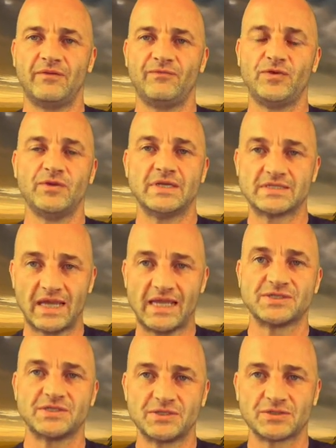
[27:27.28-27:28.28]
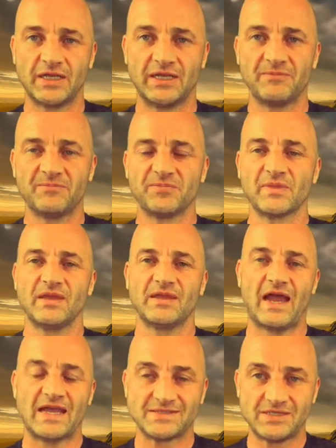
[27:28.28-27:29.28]
view this as the training,
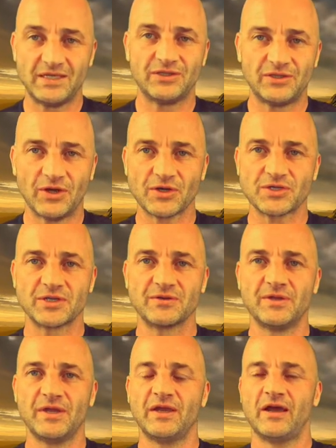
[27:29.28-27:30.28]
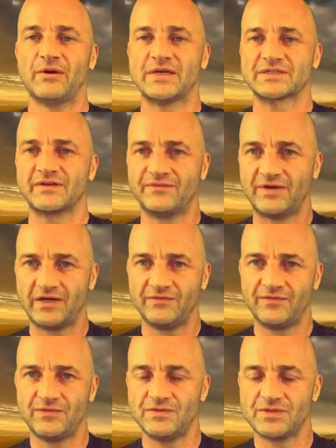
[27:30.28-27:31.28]
as the induction. I'll ask a very
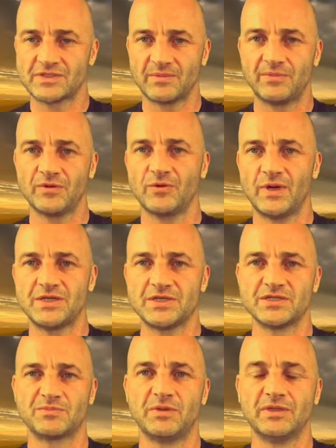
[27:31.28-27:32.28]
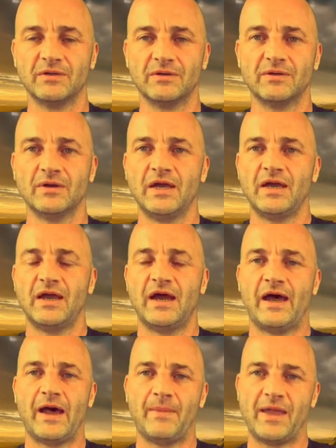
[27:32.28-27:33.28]
few simple questions below
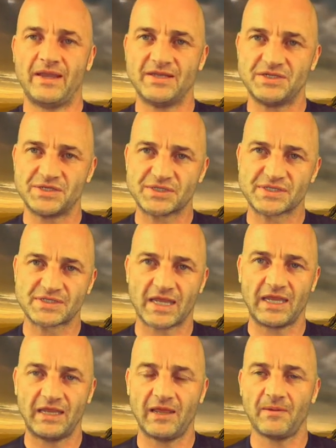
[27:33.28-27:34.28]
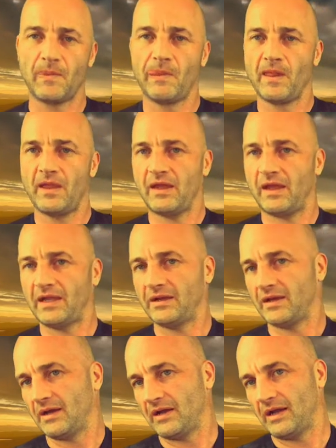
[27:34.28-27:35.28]
and then just sign it
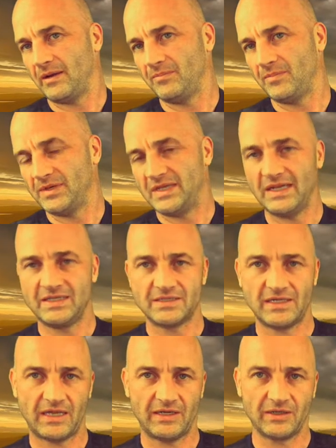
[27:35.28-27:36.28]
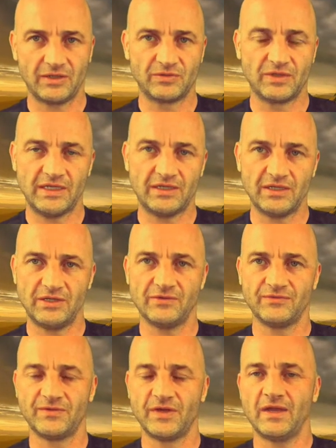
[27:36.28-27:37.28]
and date it and agree that
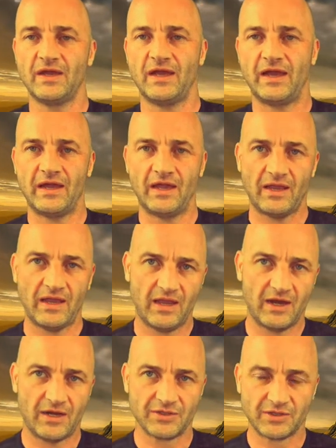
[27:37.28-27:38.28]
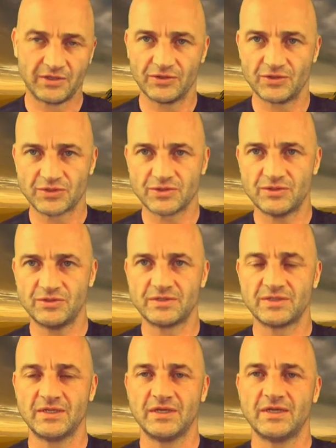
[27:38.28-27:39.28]
you've heard and
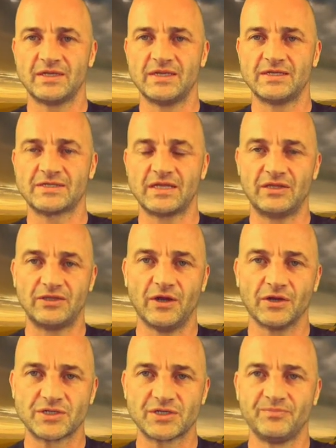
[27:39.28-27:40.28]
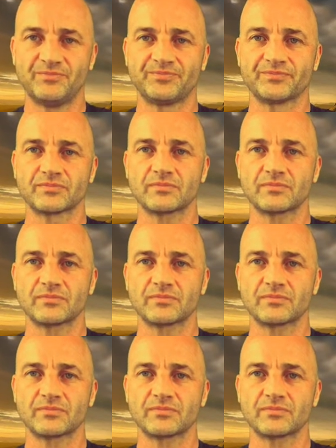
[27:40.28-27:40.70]
understood this induction,